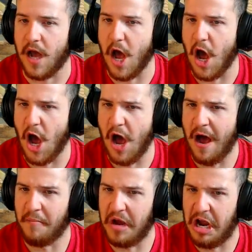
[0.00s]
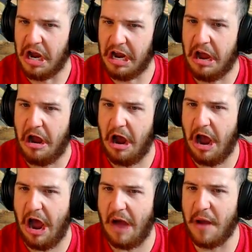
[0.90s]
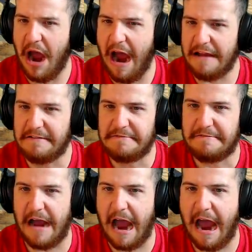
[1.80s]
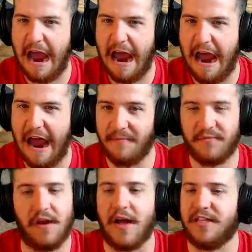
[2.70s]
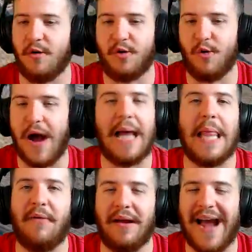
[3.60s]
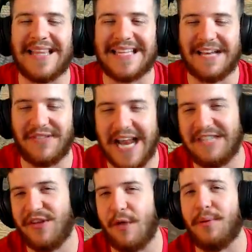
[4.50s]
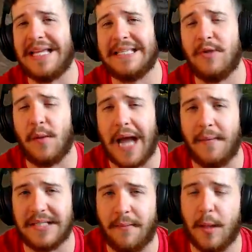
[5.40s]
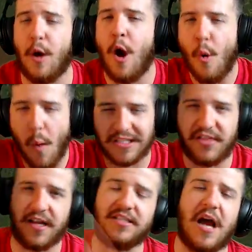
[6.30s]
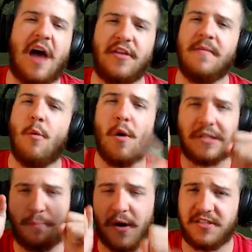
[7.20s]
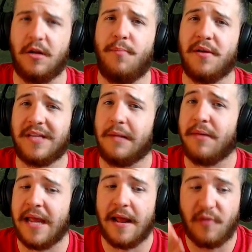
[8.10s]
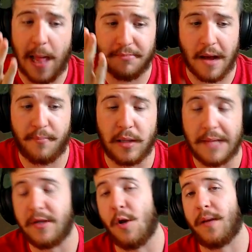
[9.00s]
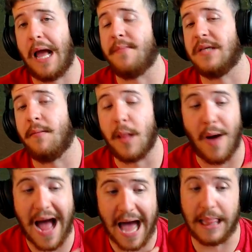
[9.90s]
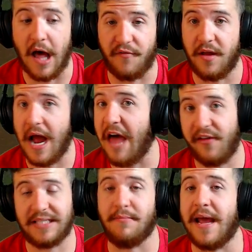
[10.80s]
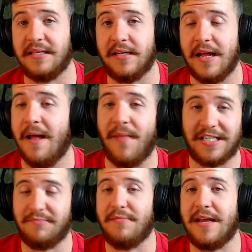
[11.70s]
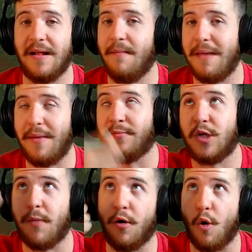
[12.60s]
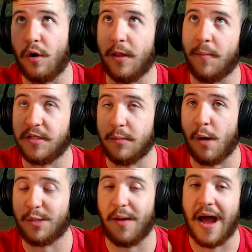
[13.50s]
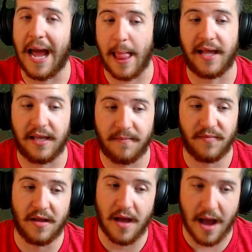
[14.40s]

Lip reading: Oh man. Oh man. Oh, that's so cool. I love it. Guys, that's it for today's video. Please let me know in the comments down below what you think of Thoth, what your personal build's gonna be. If you like my build, let me know in the comments down below. I love it. I think it's amazing. That's just me. Maybe I'm tooting my own horn a little bit too much, but I like it.